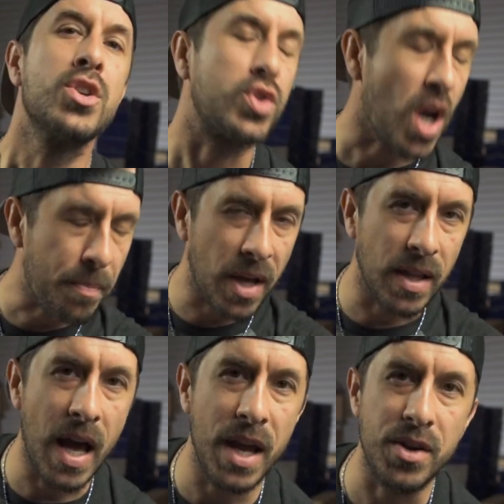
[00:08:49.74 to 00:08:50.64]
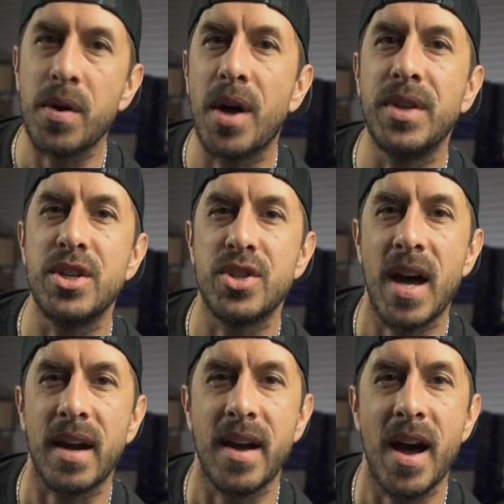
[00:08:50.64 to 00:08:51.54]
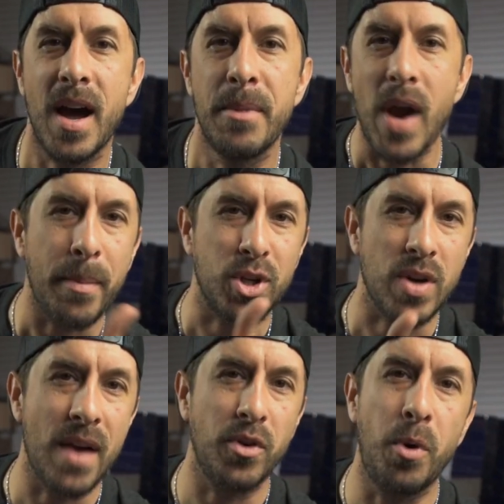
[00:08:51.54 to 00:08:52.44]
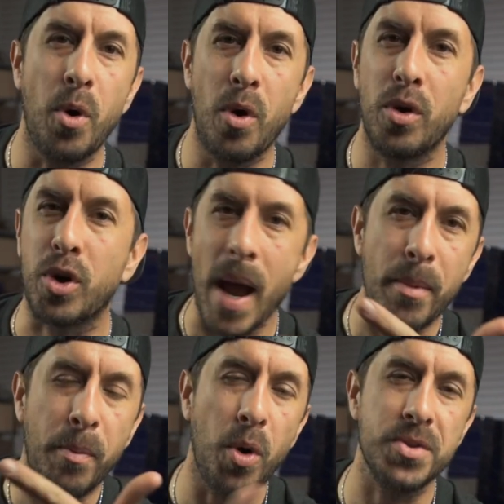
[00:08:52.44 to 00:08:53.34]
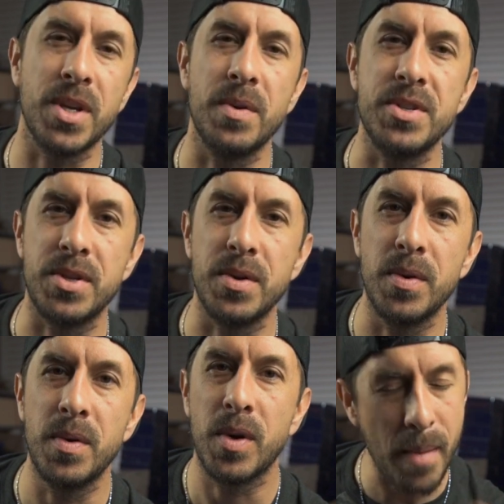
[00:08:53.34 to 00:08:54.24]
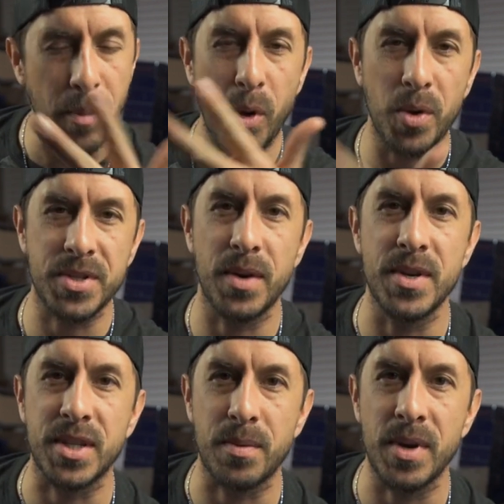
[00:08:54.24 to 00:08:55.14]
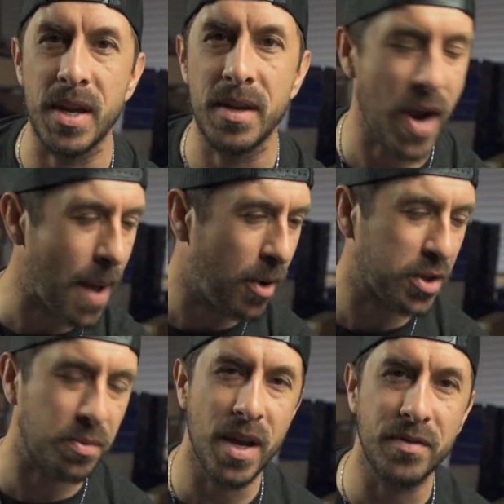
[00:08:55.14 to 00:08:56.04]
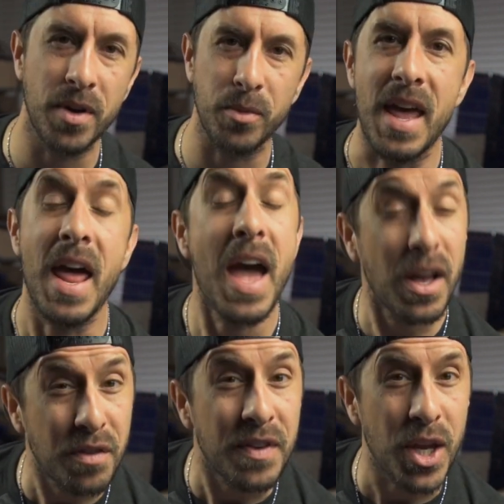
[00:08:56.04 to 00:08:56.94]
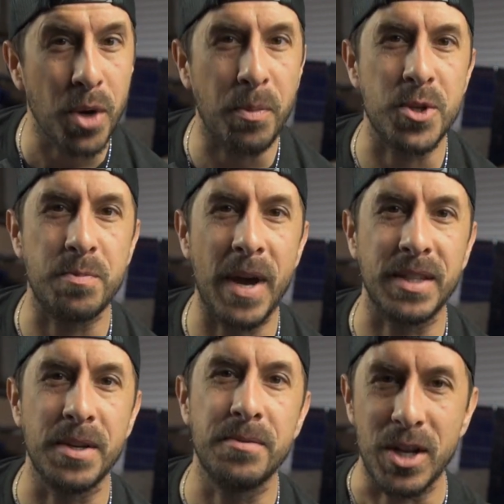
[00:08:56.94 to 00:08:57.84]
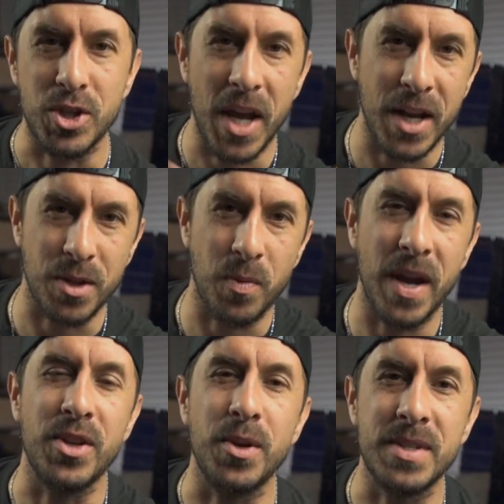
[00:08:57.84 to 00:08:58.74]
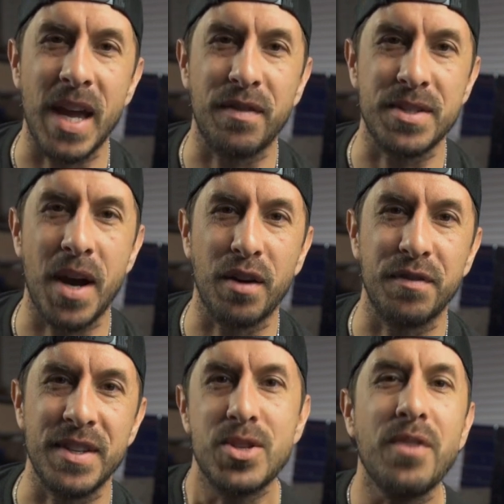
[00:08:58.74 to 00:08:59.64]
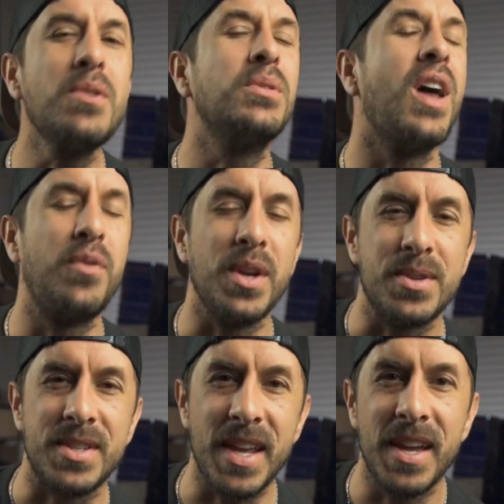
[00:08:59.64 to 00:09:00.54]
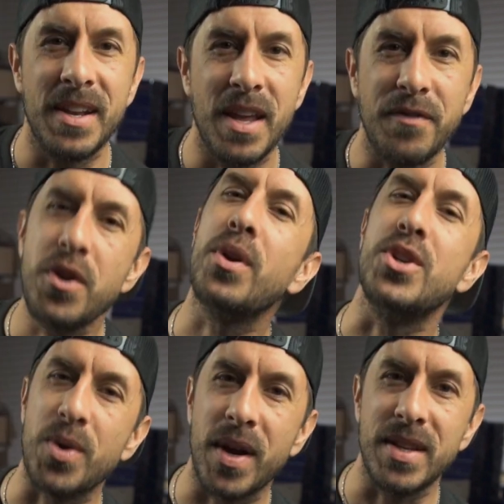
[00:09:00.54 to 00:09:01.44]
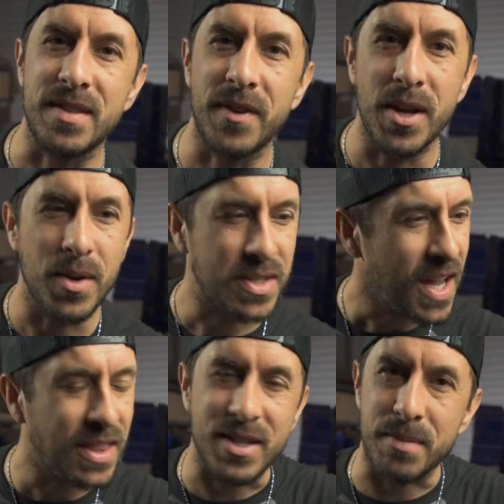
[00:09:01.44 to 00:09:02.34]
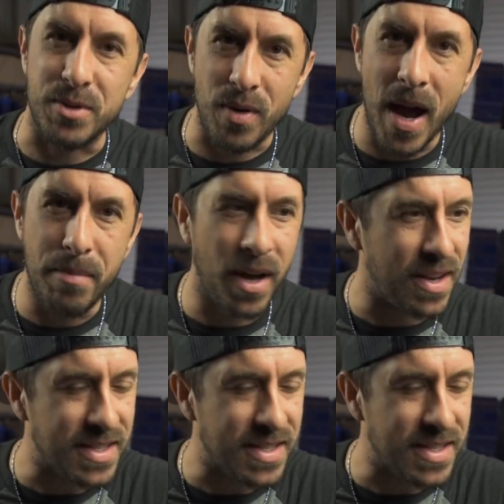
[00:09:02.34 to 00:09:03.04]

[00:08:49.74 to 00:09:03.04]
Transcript: So jump online, nodalninja.com, grab a travel pole, grab a Pole Series 2, grab a Pole Series 3, grab all three of them, and elevate your perspective and change the way that you take photography. So if you love what you're seeing, if you're enjoying these videos, hit the subscribe button.